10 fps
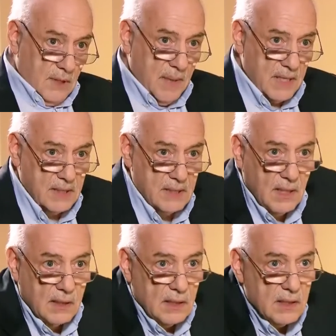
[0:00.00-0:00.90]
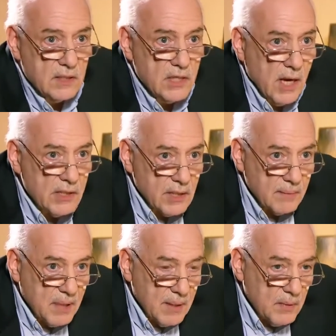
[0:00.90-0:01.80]
It's not about a study. It's
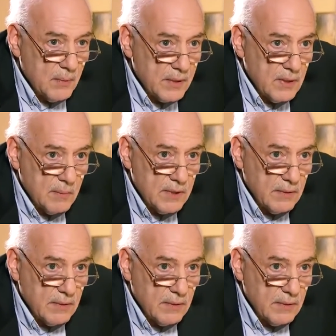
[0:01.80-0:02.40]
charging people with human